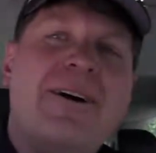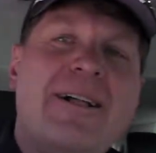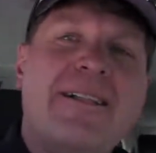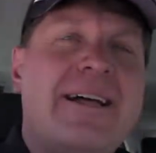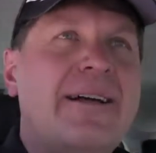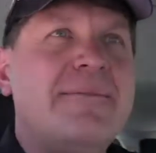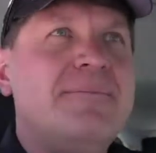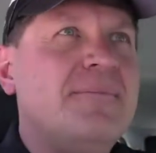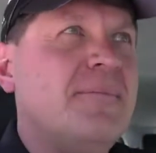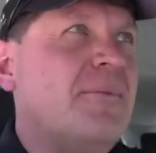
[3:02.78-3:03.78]
Well,
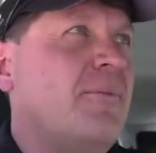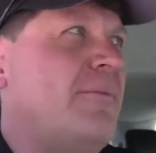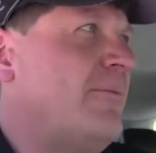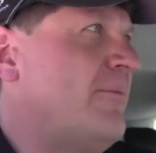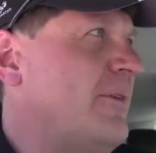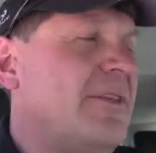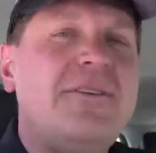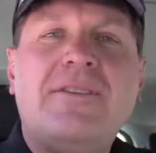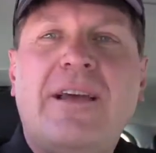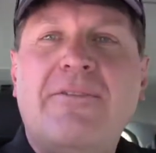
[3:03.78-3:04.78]
um, when
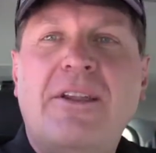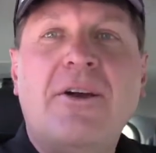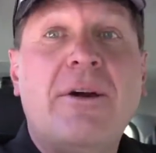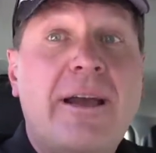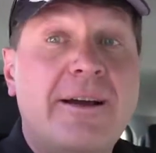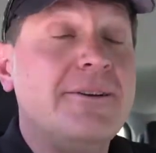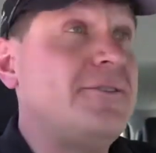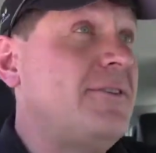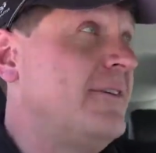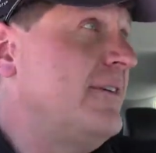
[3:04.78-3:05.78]
this uh, video
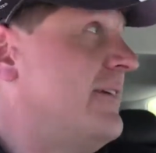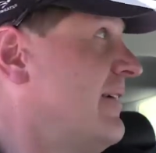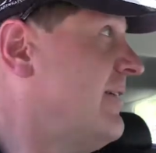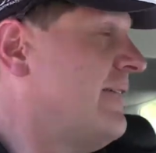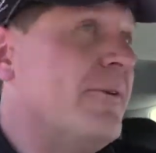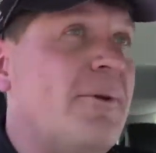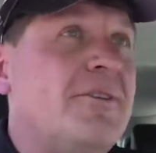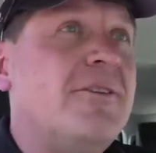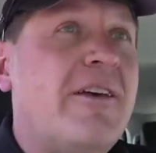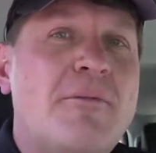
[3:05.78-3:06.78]
airs, the
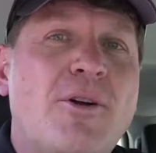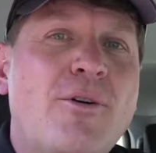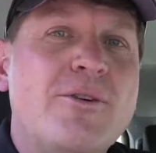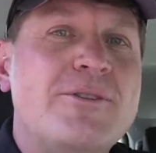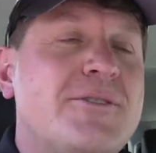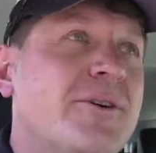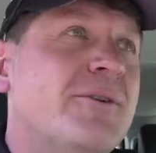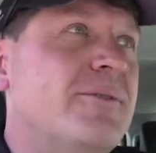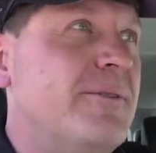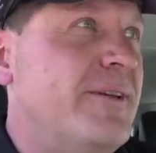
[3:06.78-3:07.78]
race will have been over,
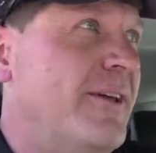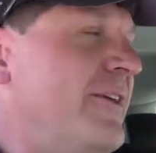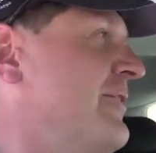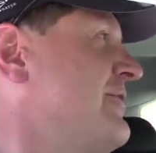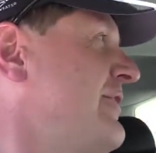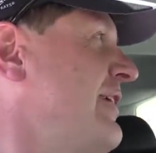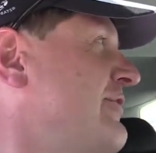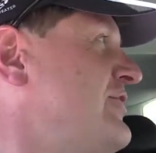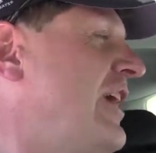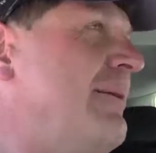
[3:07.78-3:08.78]
so you'll see
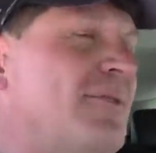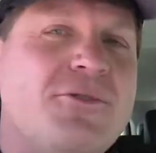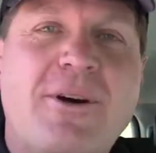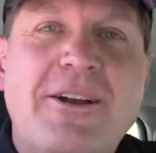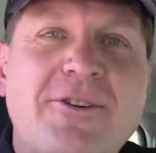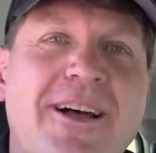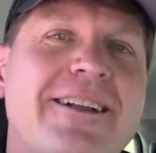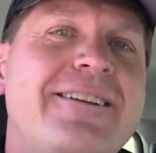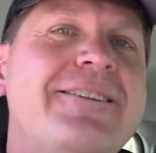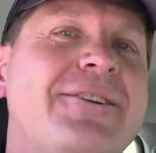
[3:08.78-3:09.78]
if James is right or
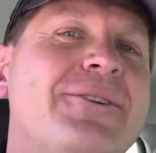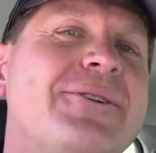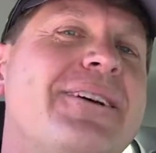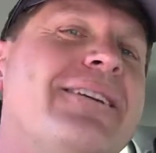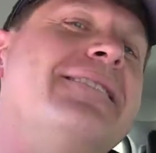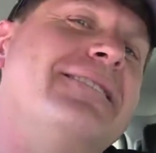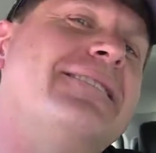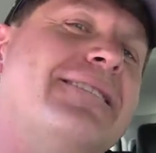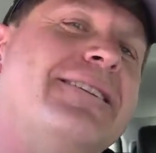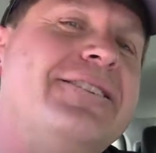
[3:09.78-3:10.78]
not. So we'll
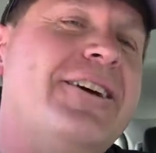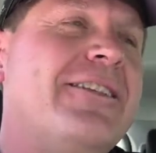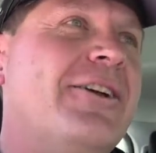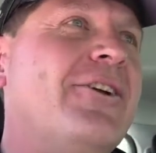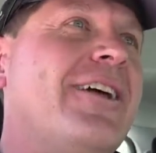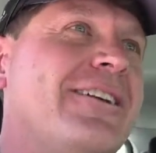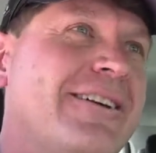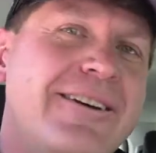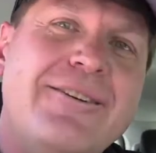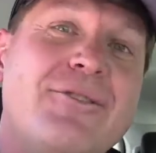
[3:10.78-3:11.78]
see. We'll check see. the internet
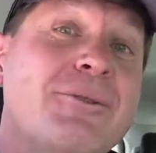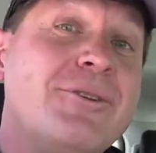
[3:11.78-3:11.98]
for